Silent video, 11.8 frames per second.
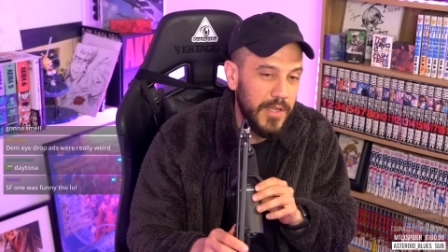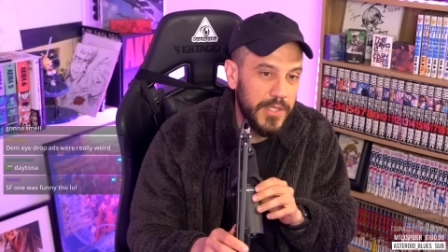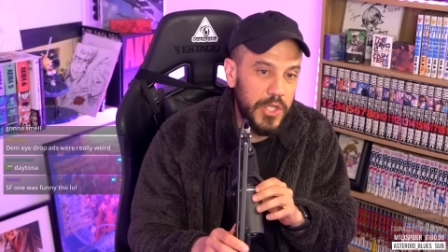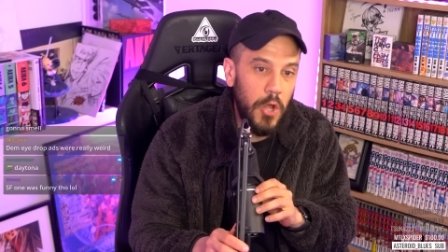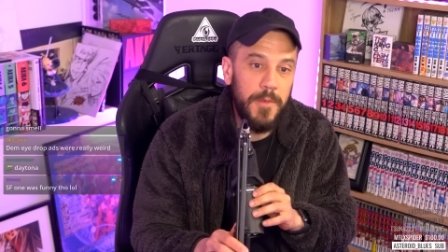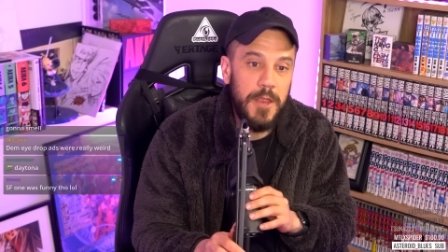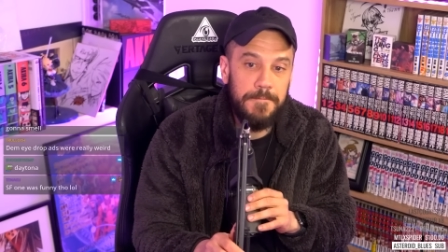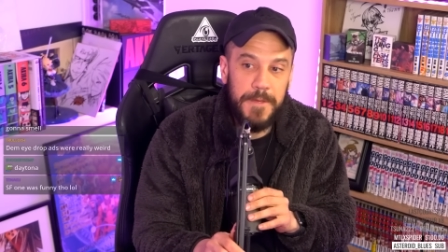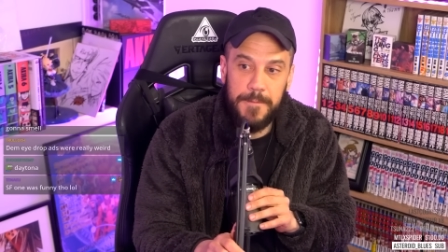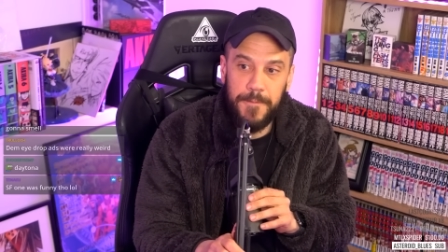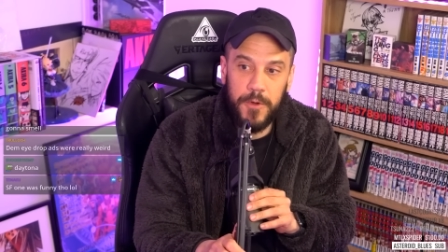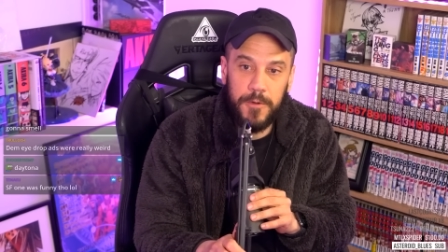So many
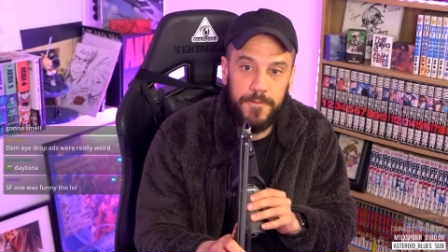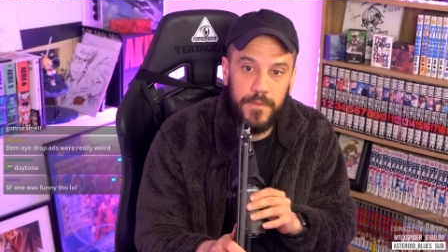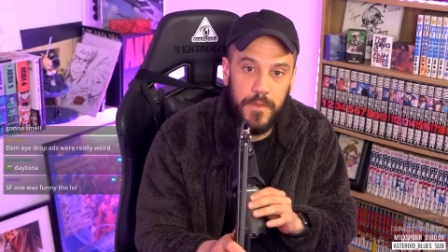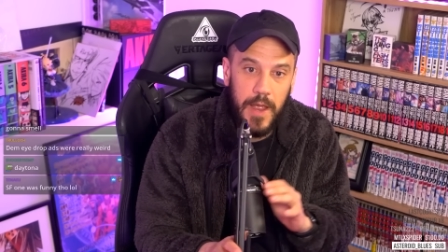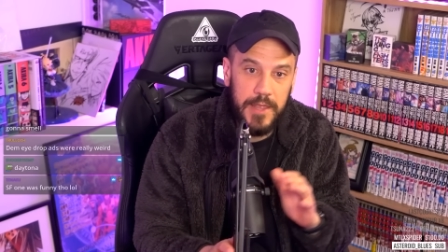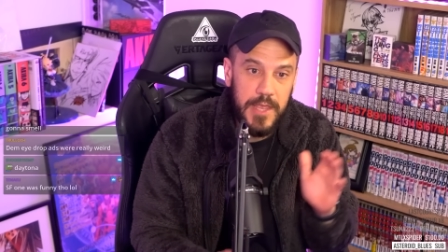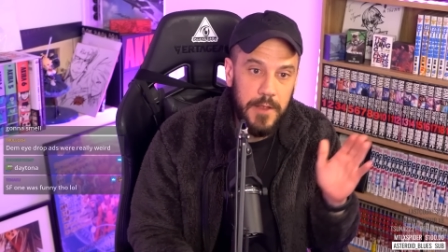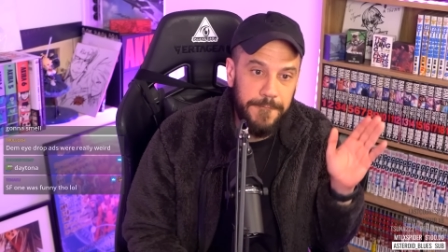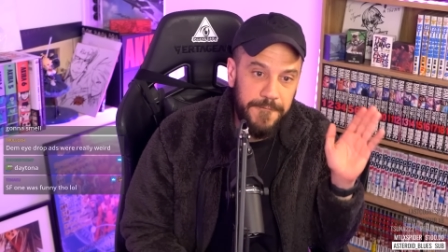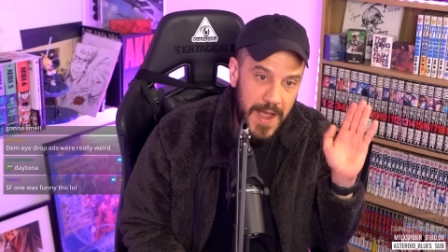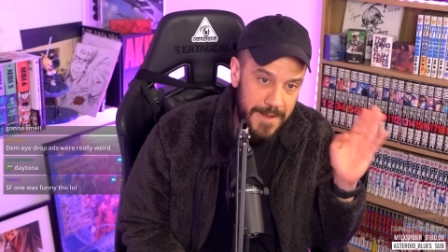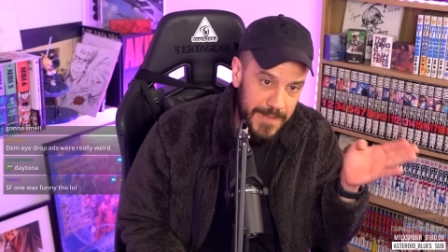people, I think
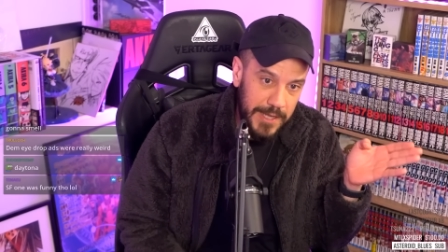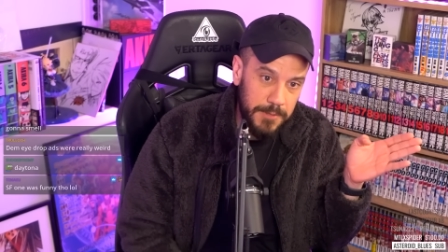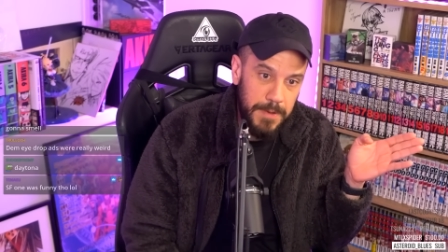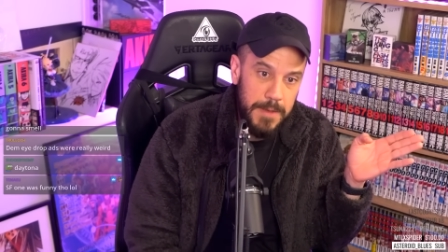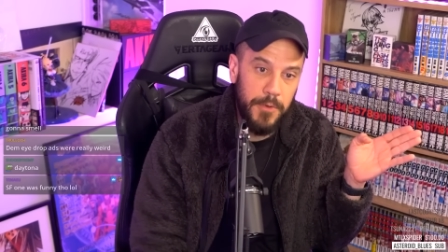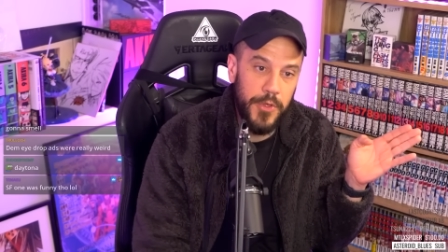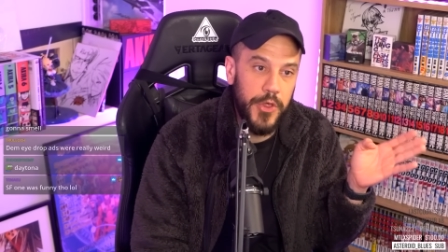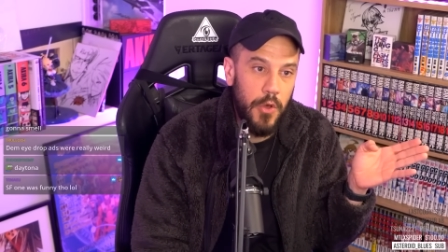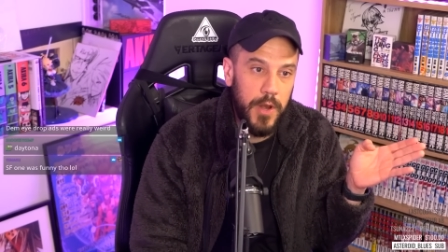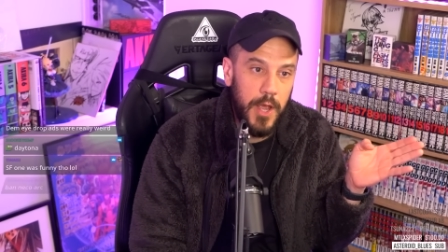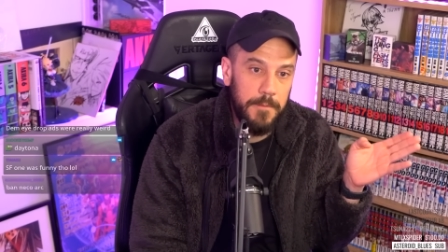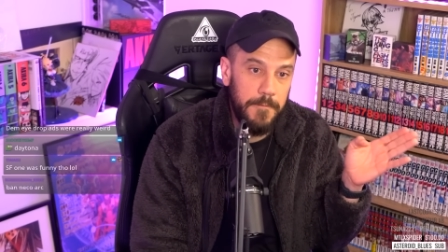5,000 people
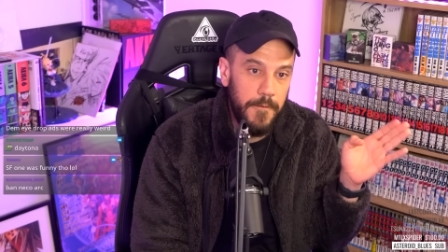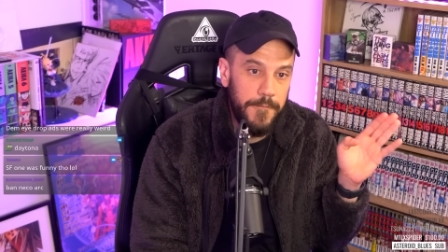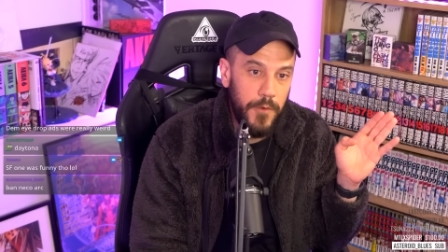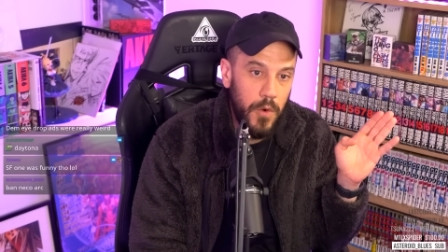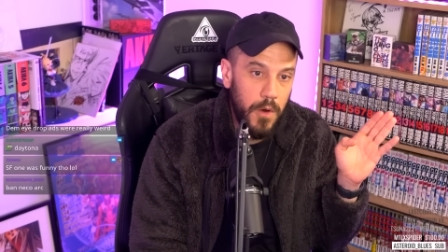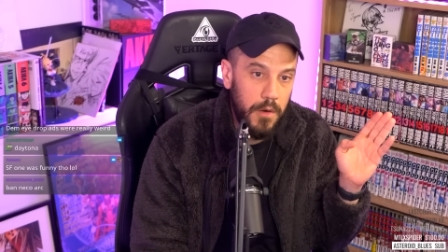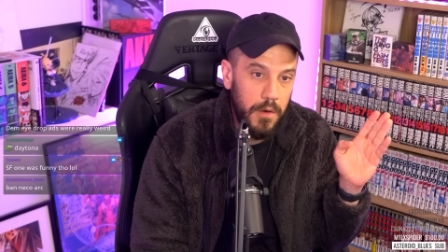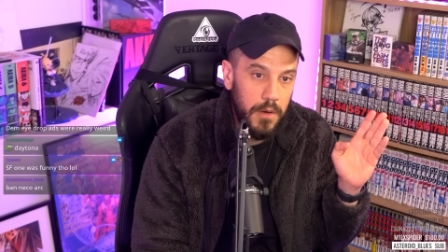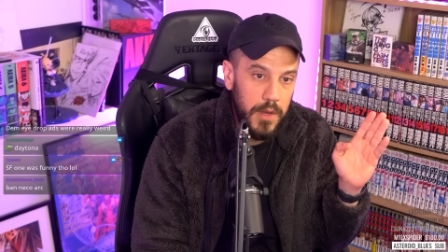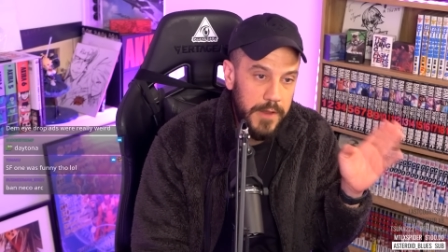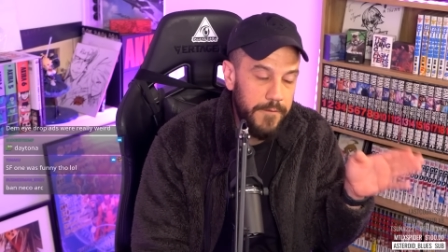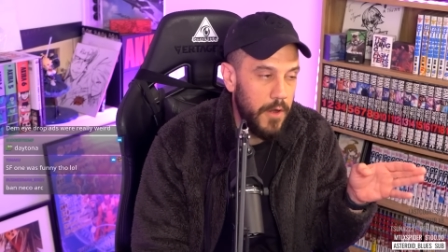showed up for
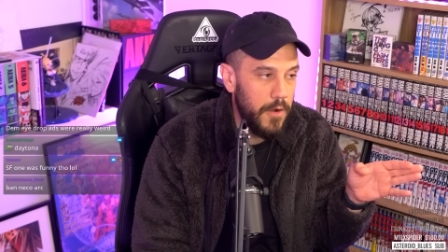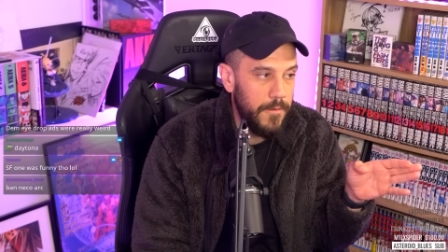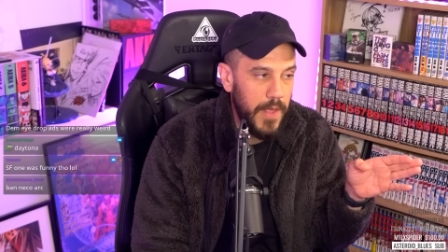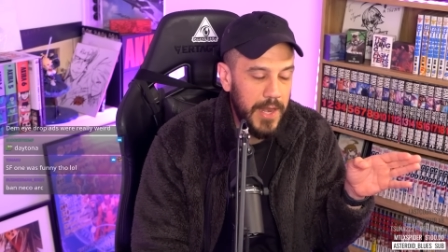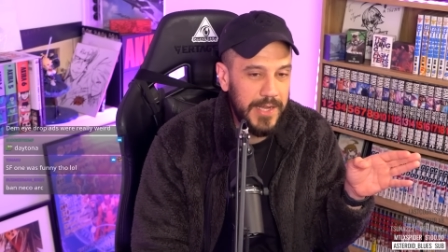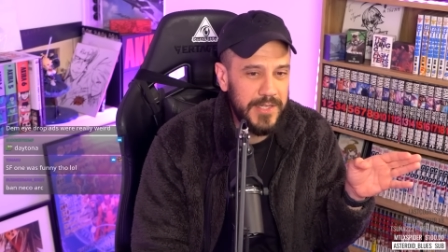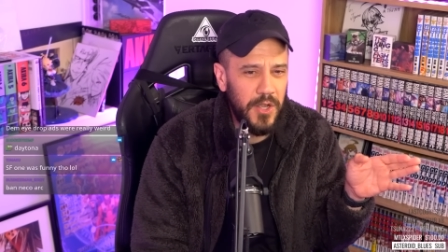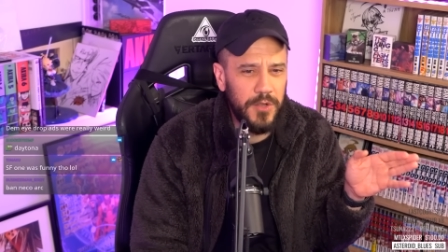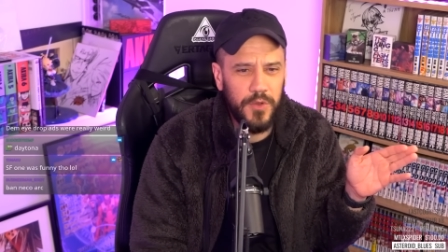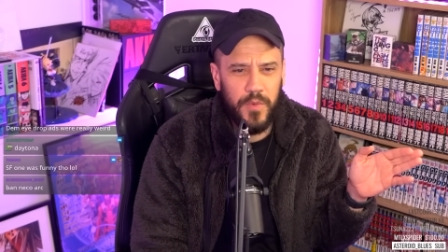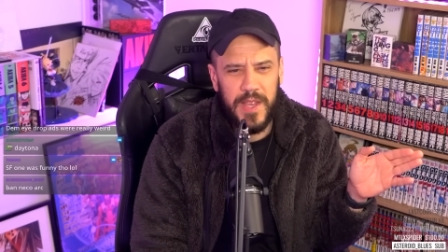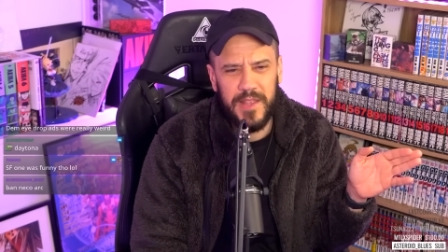Evo. And I saw a
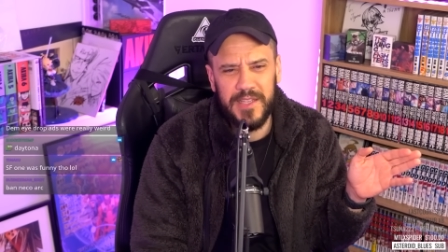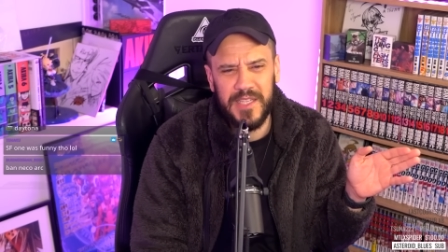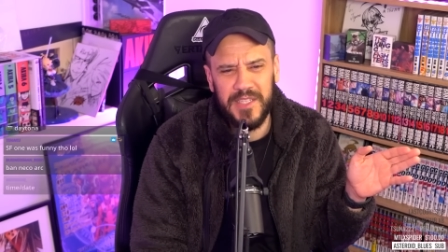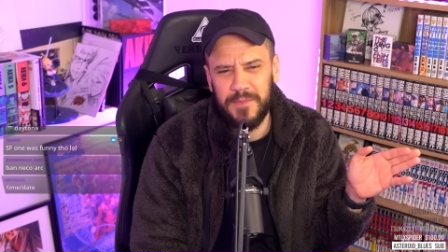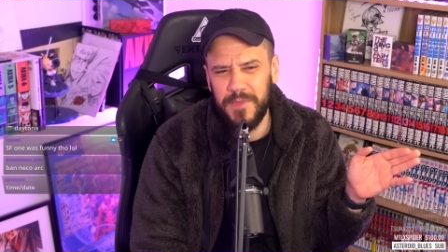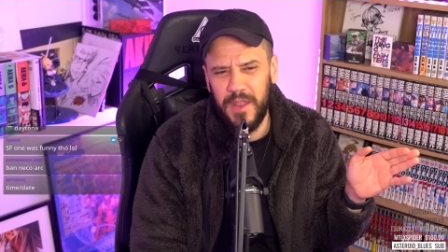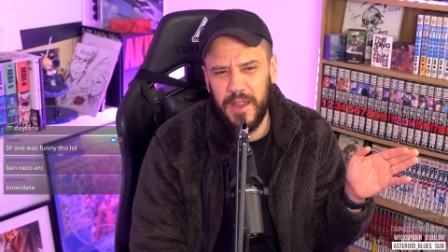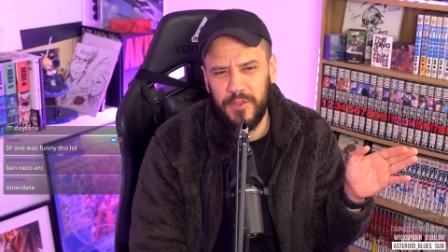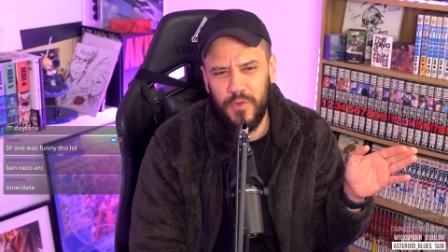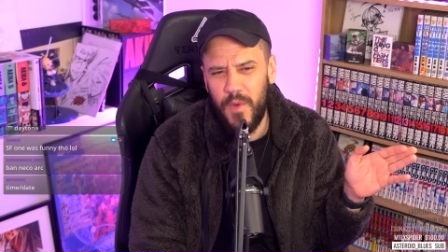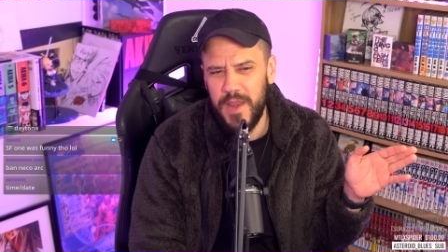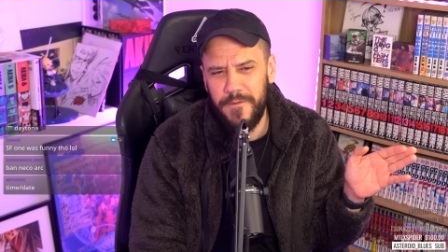tweet that said something like
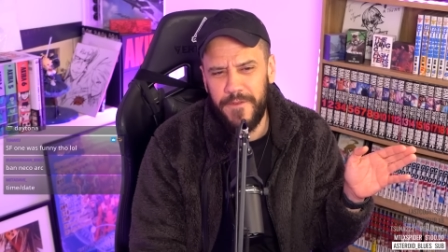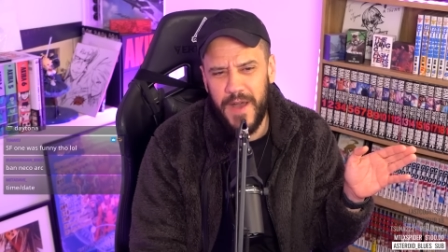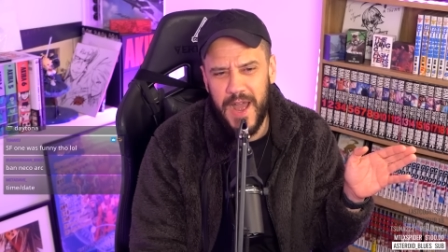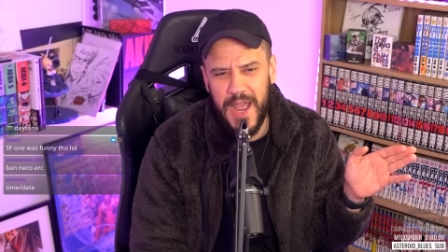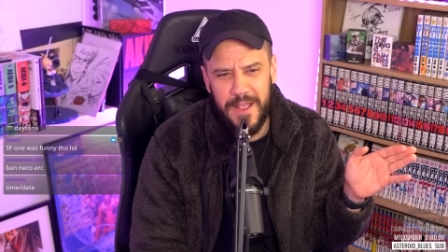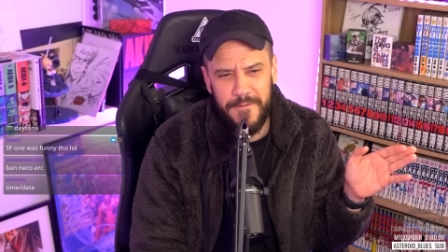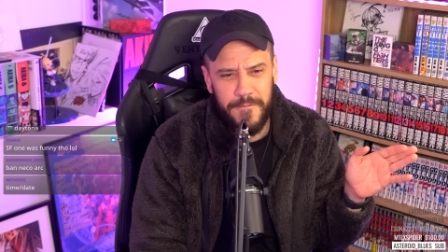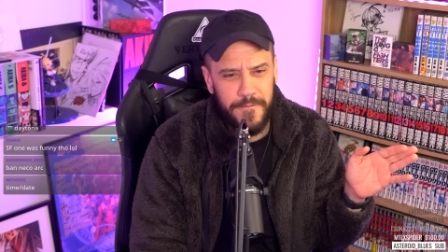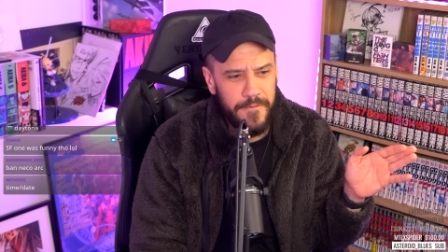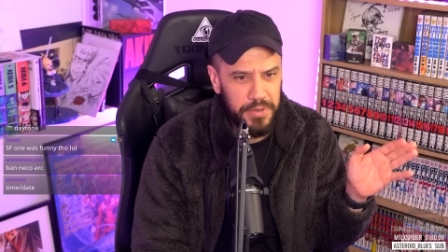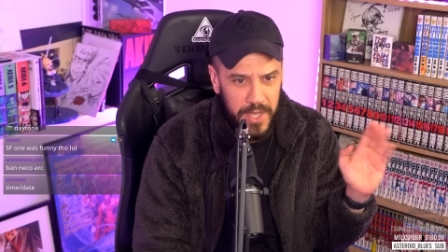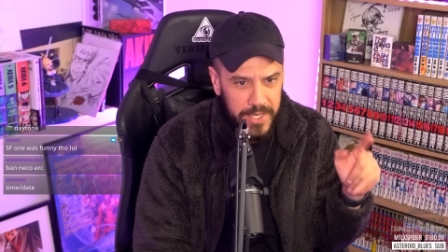25
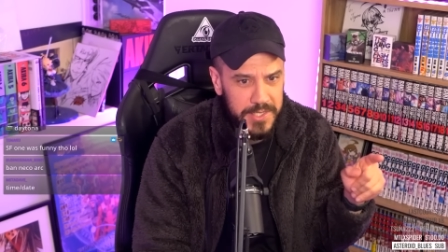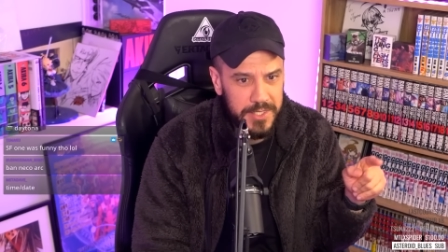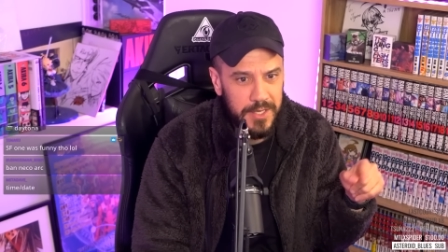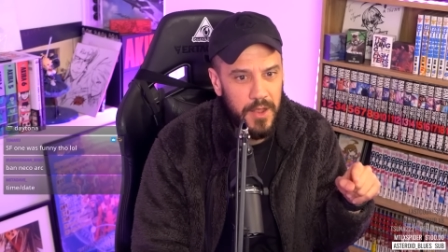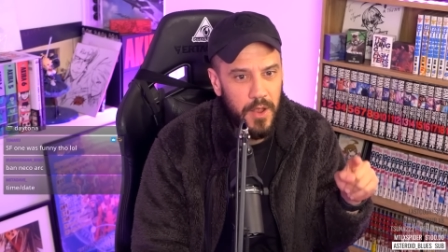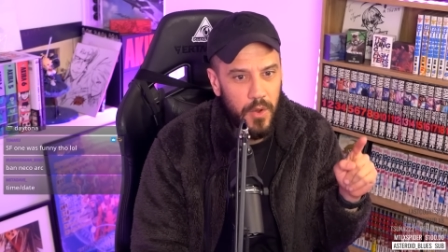plus